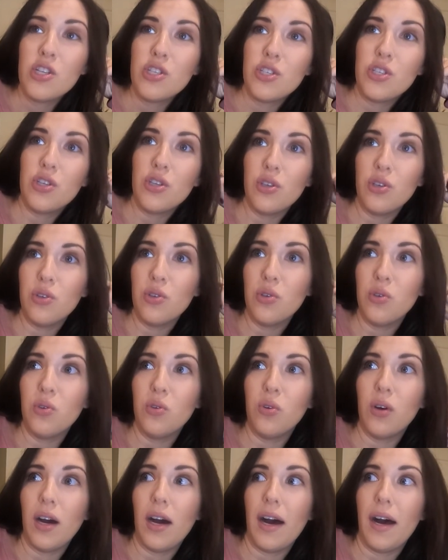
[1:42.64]

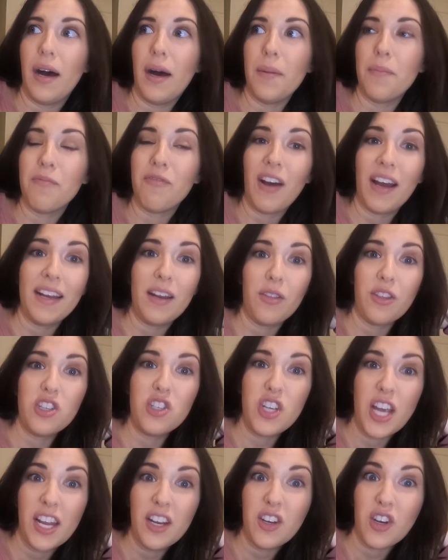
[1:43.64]
to find out the
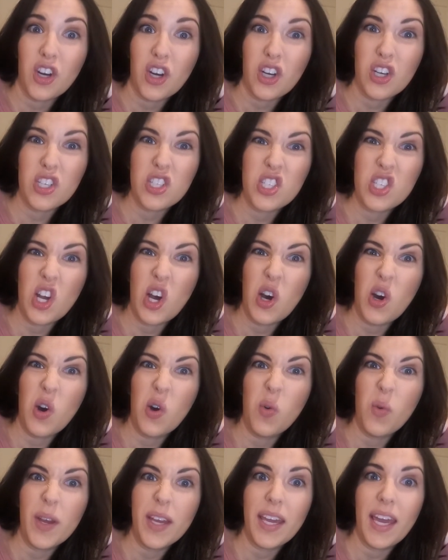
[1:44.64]
gender,
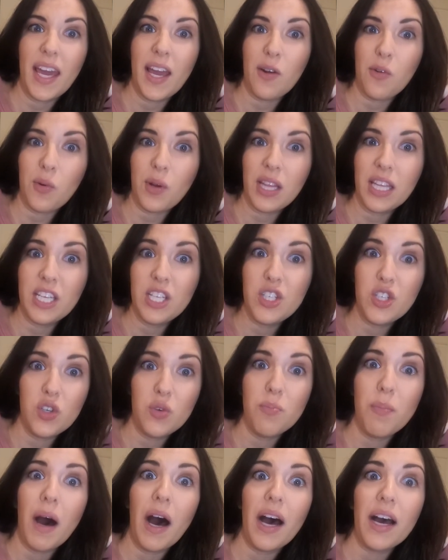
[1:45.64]
so we can't really do
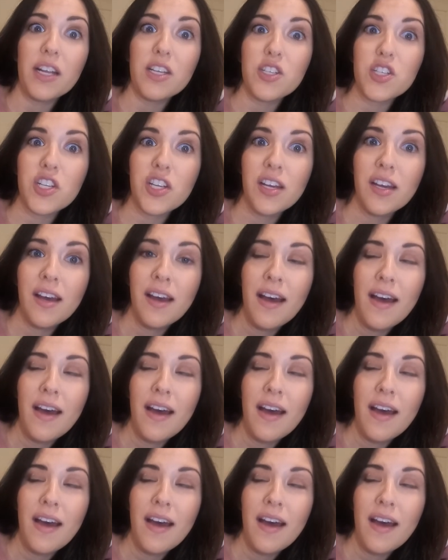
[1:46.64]
much.